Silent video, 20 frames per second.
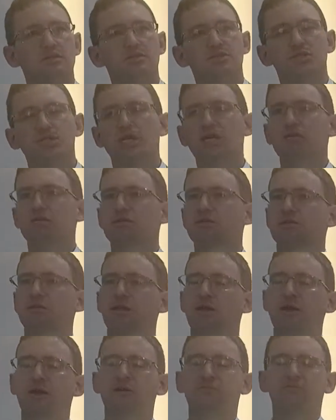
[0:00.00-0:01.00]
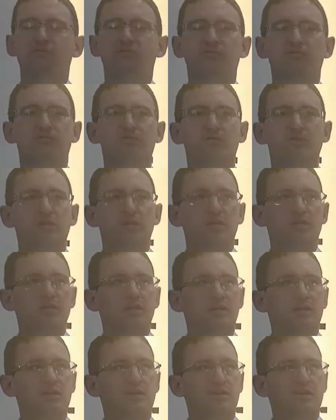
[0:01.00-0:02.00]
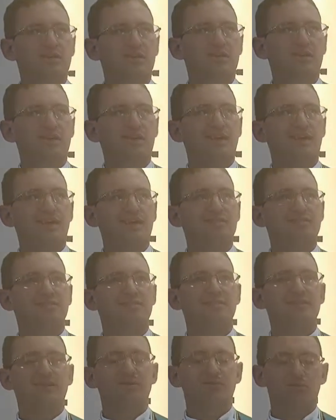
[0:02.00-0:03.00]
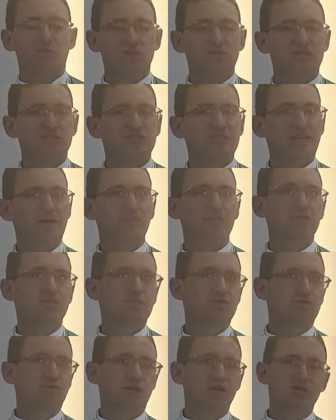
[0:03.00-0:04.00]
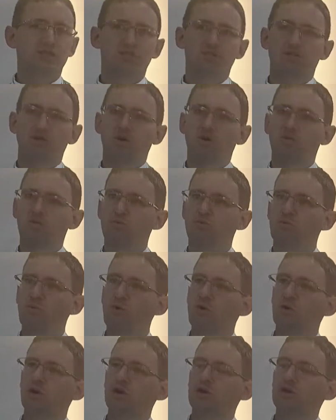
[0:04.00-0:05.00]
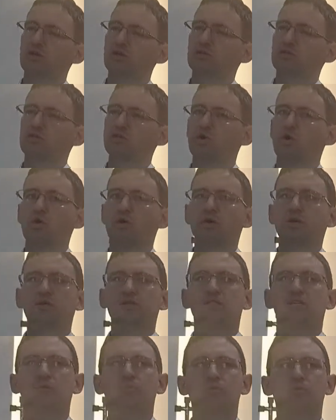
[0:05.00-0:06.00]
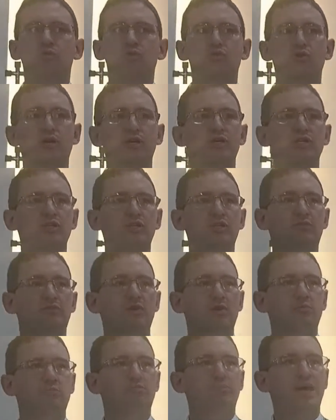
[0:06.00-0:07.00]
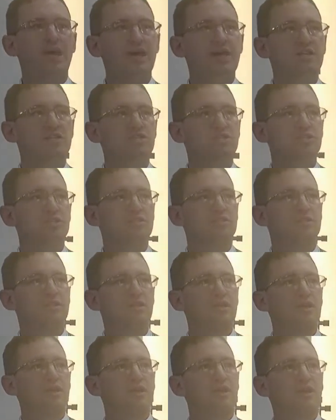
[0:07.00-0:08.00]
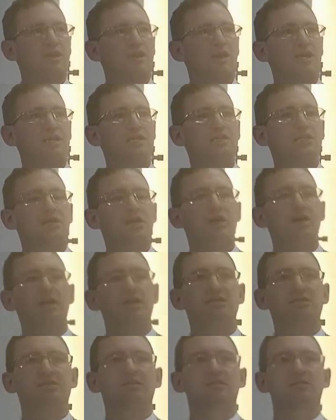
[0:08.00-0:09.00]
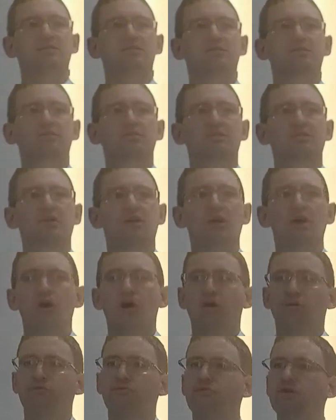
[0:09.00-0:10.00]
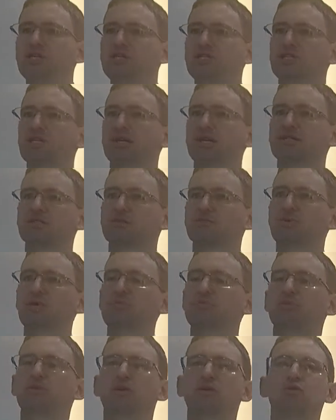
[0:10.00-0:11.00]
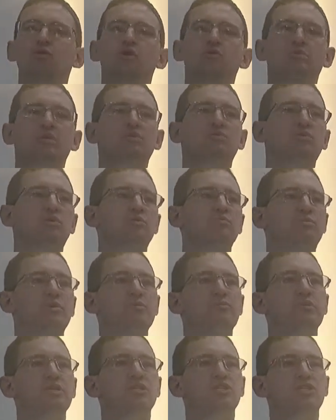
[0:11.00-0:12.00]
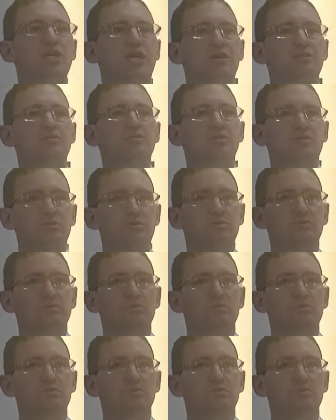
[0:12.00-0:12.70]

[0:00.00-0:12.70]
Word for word: Jesus' life is, was a demonstration, a walking, talking demonstration of compassion and kindness, of reaching out to people that normally wouldn't be reached out to.